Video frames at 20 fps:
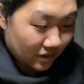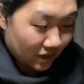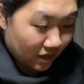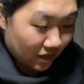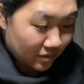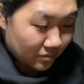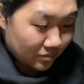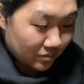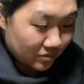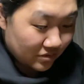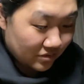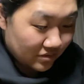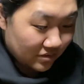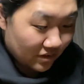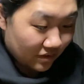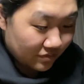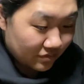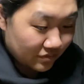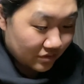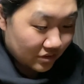I will
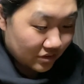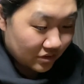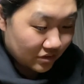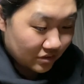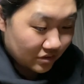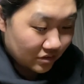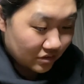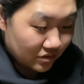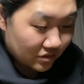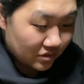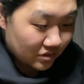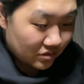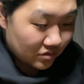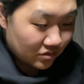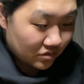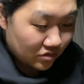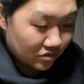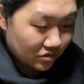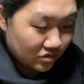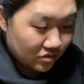definitely
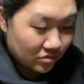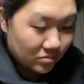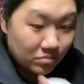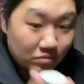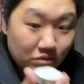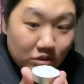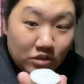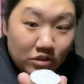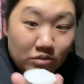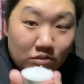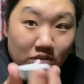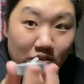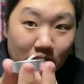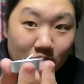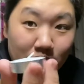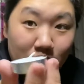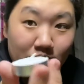use it.